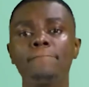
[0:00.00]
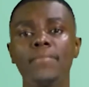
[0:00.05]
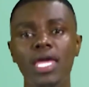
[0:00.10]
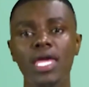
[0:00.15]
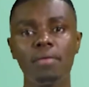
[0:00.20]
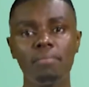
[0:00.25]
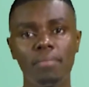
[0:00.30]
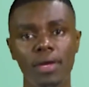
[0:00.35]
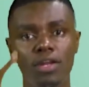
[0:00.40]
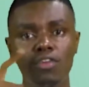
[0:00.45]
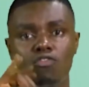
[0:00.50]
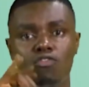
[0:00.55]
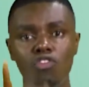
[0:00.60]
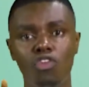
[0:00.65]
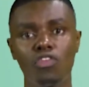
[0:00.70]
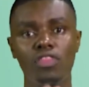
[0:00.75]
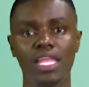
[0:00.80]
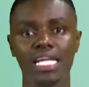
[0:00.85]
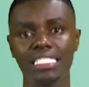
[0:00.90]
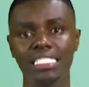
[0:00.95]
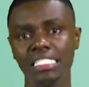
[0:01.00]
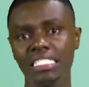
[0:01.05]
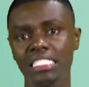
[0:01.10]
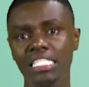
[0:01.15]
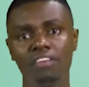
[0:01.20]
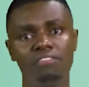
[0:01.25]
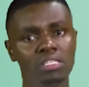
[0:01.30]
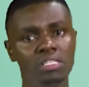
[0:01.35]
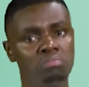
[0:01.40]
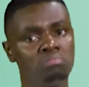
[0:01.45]
The charges for this
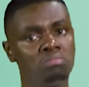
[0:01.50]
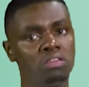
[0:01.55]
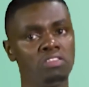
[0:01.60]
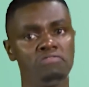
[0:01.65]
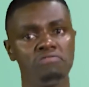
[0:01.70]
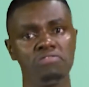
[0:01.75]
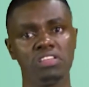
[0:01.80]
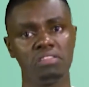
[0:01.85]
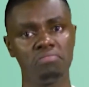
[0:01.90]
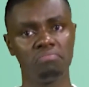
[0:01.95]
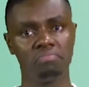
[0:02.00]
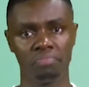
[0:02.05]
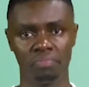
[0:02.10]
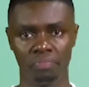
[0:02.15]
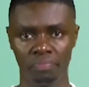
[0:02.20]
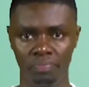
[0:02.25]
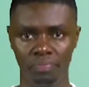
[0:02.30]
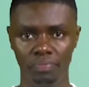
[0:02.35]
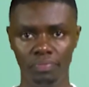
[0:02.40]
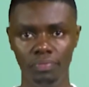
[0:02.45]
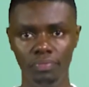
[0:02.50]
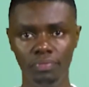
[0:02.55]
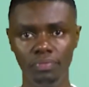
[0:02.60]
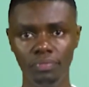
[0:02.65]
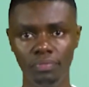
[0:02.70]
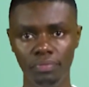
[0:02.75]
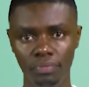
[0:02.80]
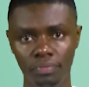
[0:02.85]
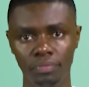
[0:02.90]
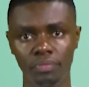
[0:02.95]
service are nil.
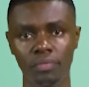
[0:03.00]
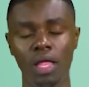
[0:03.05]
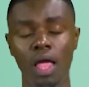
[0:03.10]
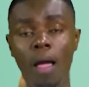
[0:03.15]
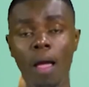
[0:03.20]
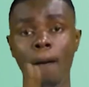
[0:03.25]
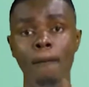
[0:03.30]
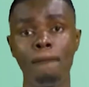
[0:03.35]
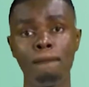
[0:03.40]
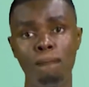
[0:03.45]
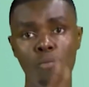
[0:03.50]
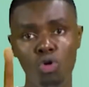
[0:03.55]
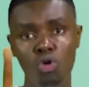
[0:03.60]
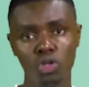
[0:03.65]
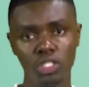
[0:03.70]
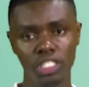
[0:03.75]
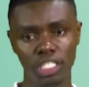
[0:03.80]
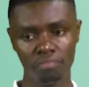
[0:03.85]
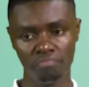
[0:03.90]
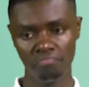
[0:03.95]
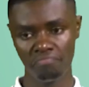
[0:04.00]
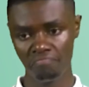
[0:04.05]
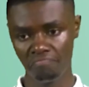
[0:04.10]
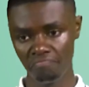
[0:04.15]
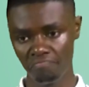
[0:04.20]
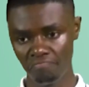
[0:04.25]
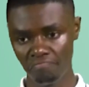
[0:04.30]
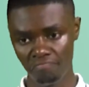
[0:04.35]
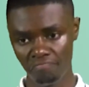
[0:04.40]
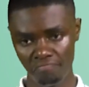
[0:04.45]
The project
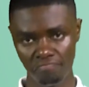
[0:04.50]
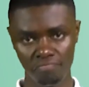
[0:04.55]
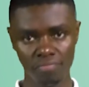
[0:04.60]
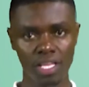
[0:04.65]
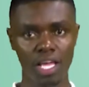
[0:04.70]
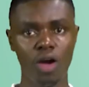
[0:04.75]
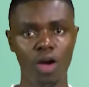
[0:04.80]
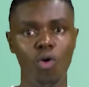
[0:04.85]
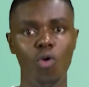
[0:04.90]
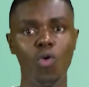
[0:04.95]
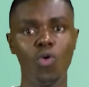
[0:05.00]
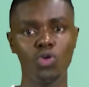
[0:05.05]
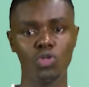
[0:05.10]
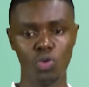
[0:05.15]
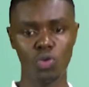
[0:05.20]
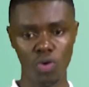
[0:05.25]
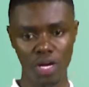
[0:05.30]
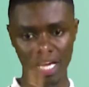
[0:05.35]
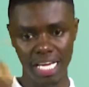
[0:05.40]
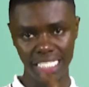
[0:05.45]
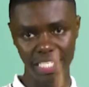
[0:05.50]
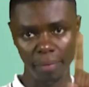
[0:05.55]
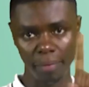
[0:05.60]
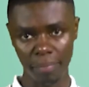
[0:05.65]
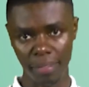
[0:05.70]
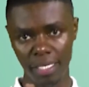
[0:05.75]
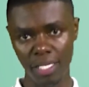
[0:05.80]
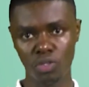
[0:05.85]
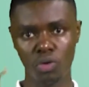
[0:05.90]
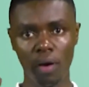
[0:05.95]
supervision and
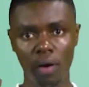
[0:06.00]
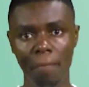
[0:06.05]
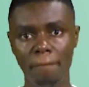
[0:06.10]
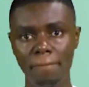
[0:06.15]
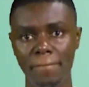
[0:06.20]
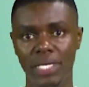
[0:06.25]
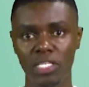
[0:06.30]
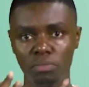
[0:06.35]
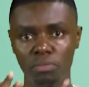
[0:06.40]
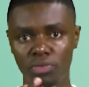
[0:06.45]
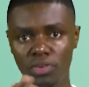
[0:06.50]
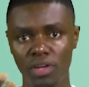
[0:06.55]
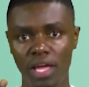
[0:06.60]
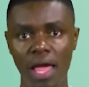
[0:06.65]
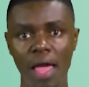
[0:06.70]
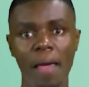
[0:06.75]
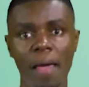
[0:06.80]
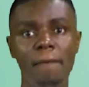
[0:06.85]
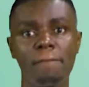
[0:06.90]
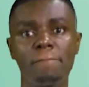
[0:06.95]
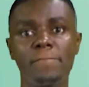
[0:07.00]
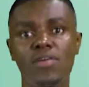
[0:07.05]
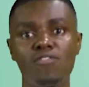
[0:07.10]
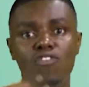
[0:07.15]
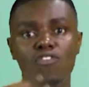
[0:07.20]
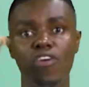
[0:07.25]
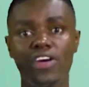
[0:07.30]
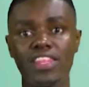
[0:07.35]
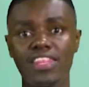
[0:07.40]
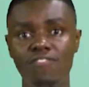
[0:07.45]
examination shall be completed
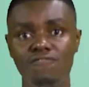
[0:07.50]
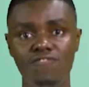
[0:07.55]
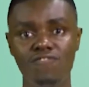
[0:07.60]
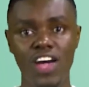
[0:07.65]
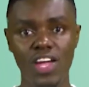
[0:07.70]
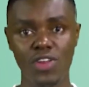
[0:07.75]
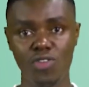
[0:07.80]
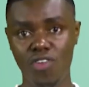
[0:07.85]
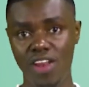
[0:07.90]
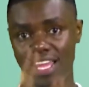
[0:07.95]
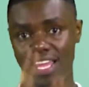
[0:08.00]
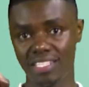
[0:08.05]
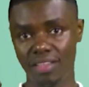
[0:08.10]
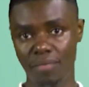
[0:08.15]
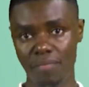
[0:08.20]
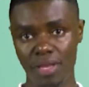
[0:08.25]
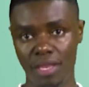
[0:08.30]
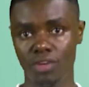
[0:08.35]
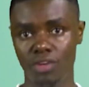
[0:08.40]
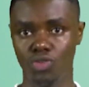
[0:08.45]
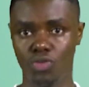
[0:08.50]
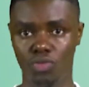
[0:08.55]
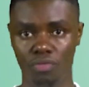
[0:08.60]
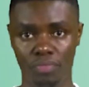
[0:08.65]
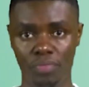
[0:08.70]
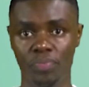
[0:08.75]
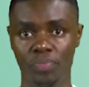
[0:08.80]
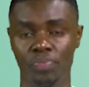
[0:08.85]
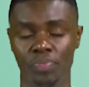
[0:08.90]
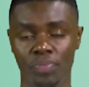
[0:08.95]
before the final
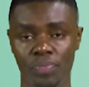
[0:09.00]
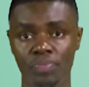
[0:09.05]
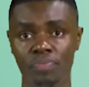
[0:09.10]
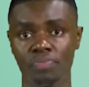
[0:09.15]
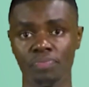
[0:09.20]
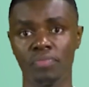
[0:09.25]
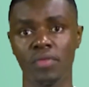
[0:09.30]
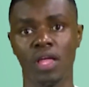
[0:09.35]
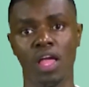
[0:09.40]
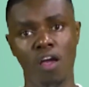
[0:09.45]
examination.